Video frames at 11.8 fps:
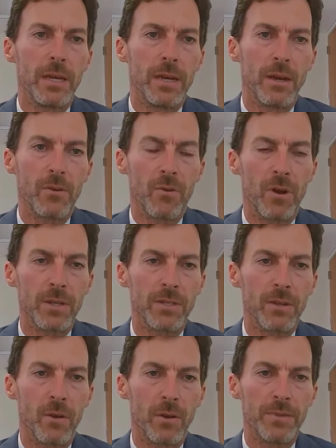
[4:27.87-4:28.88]

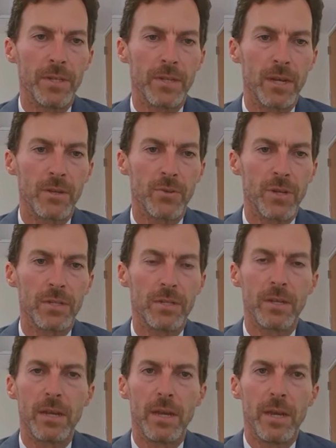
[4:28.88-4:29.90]
across all of these
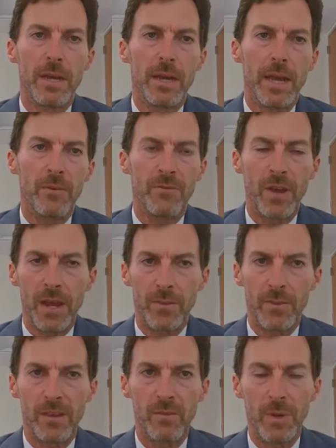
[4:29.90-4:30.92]
countries. In
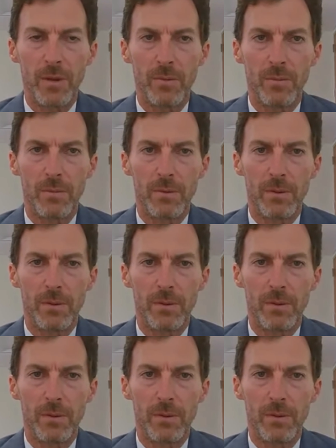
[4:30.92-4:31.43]
fact, they have been